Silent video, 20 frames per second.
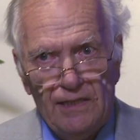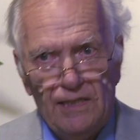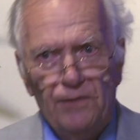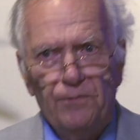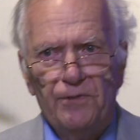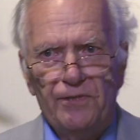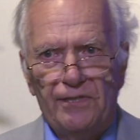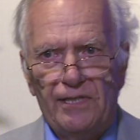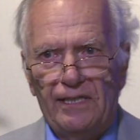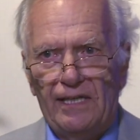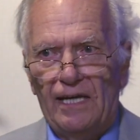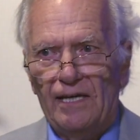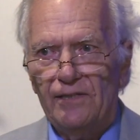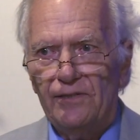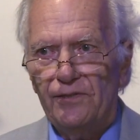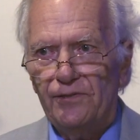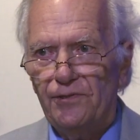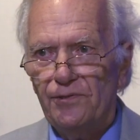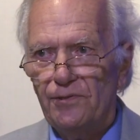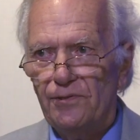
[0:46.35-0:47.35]
was the
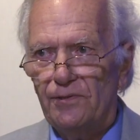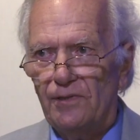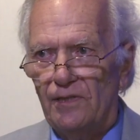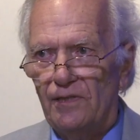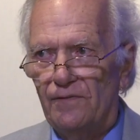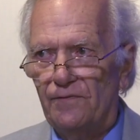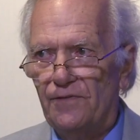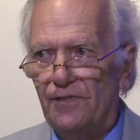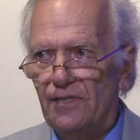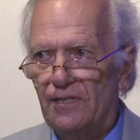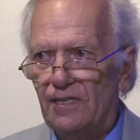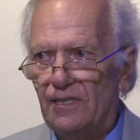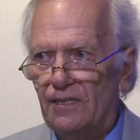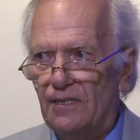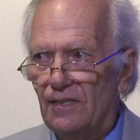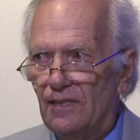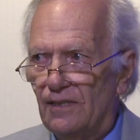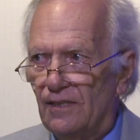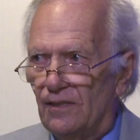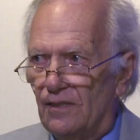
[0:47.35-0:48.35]
editor of
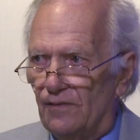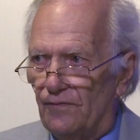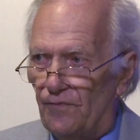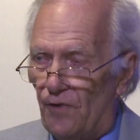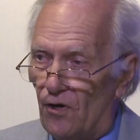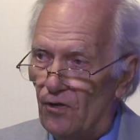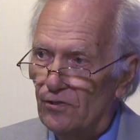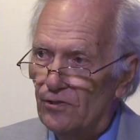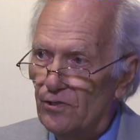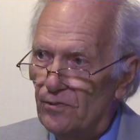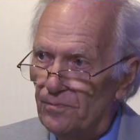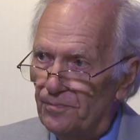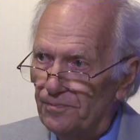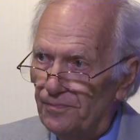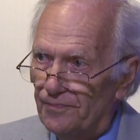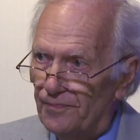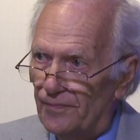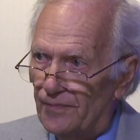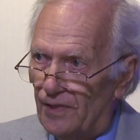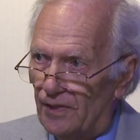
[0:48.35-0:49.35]
the
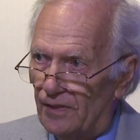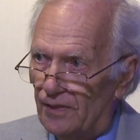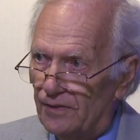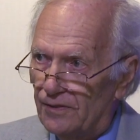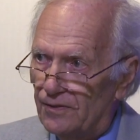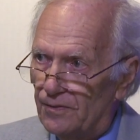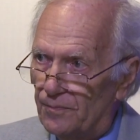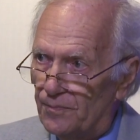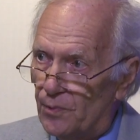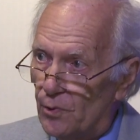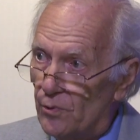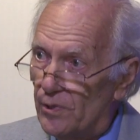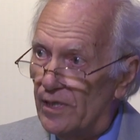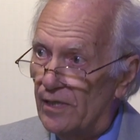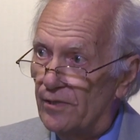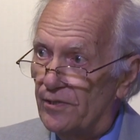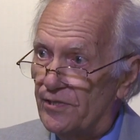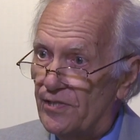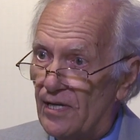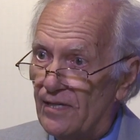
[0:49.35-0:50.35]
volume on
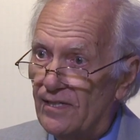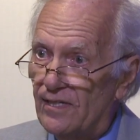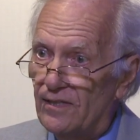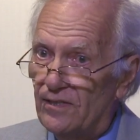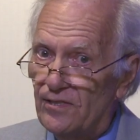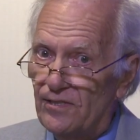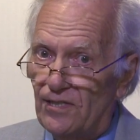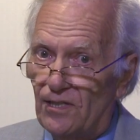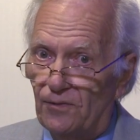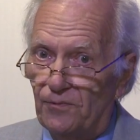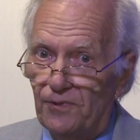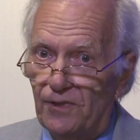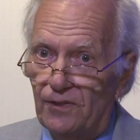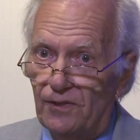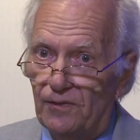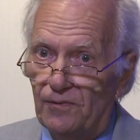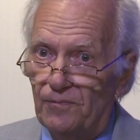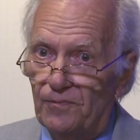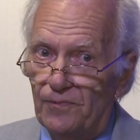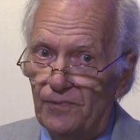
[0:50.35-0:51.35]
puer senex
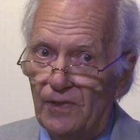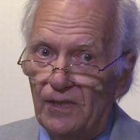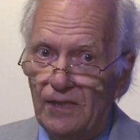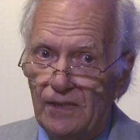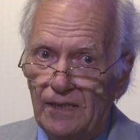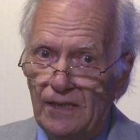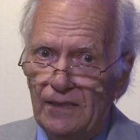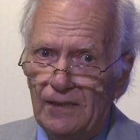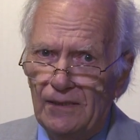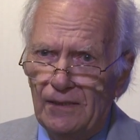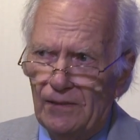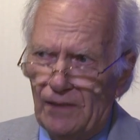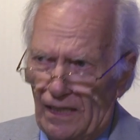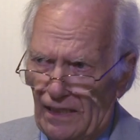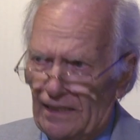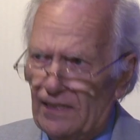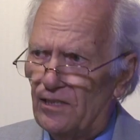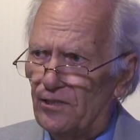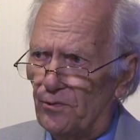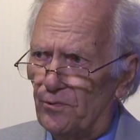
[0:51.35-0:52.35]
that
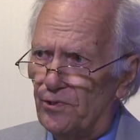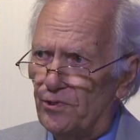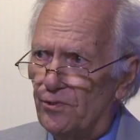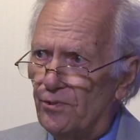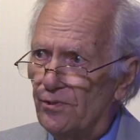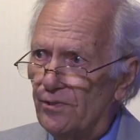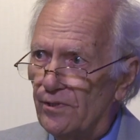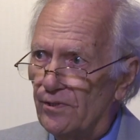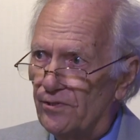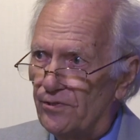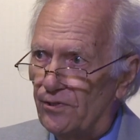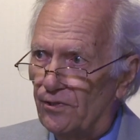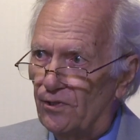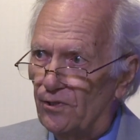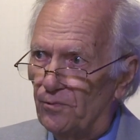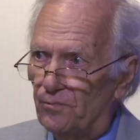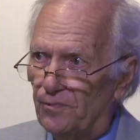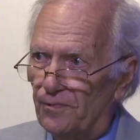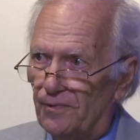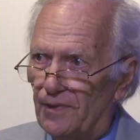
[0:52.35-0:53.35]
I guess it was 2 years
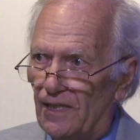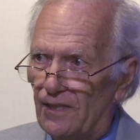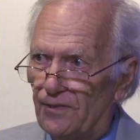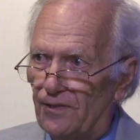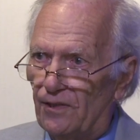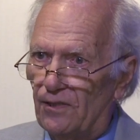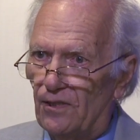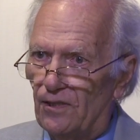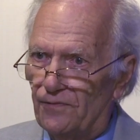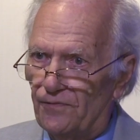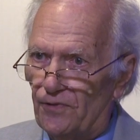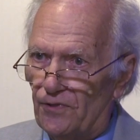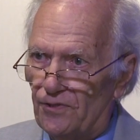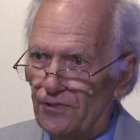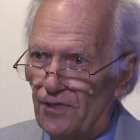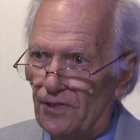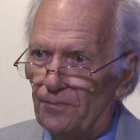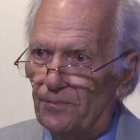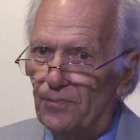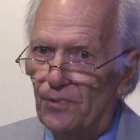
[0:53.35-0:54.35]
ago we had the
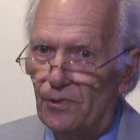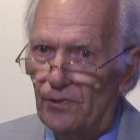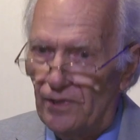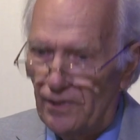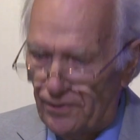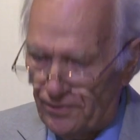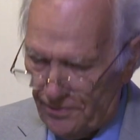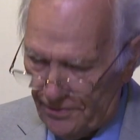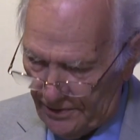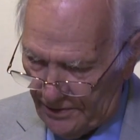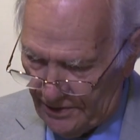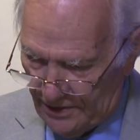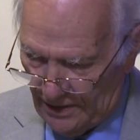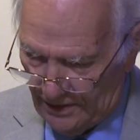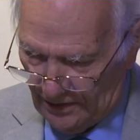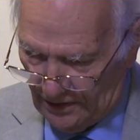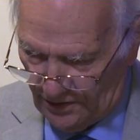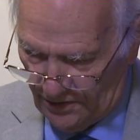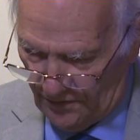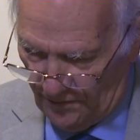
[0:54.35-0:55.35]
conference on puer
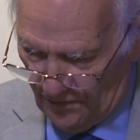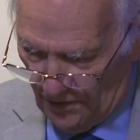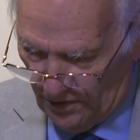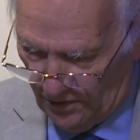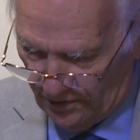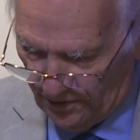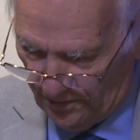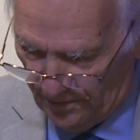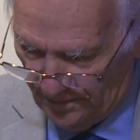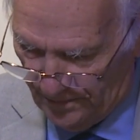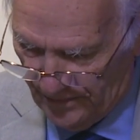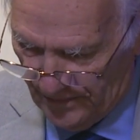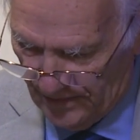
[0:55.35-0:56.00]
senex volume.